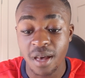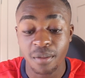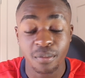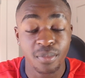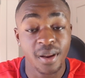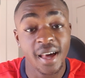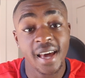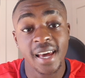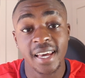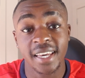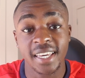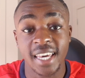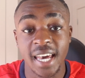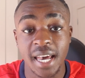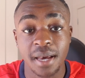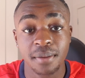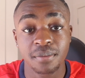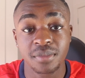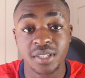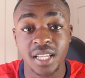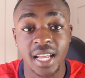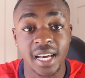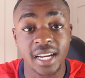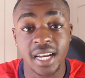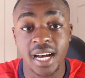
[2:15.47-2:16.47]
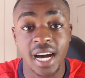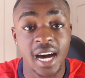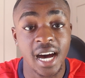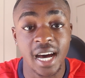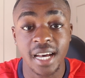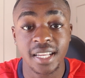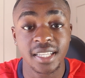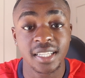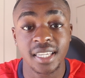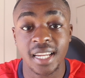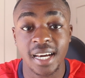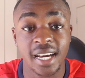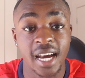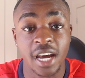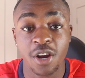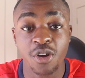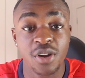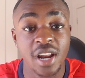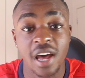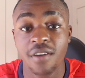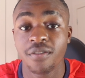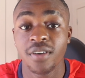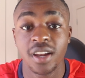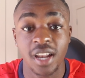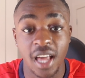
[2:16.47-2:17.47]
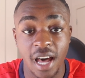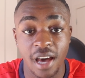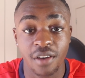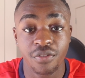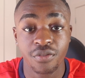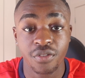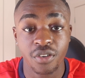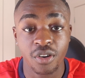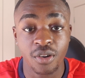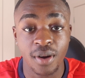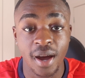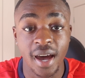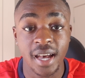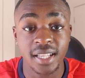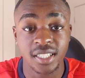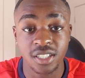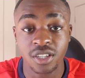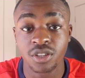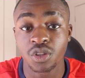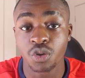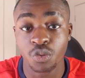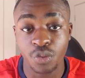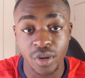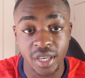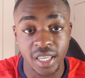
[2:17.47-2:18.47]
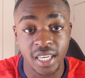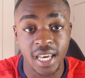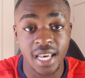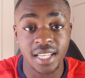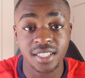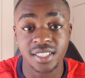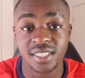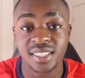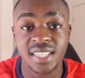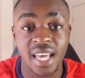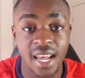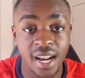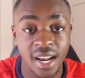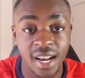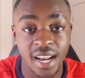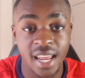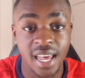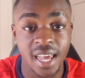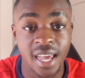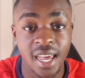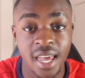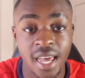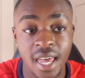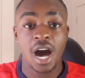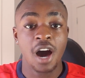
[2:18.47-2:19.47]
playing games like I don't have a life, alright? It's on the weekend, Saturday.